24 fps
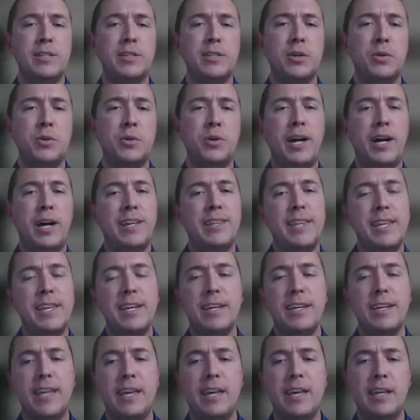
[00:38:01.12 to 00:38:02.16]
So I think
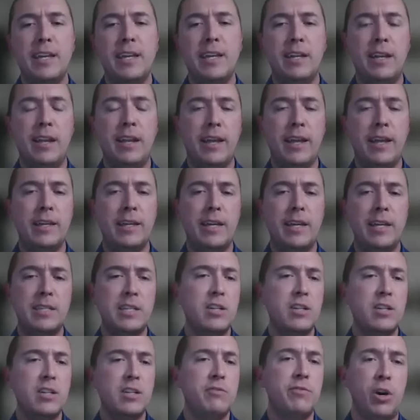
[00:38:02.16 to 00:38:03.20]
again, like it's
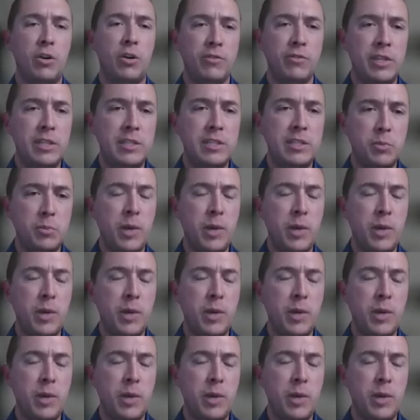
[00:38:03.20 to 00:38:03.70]
an evolving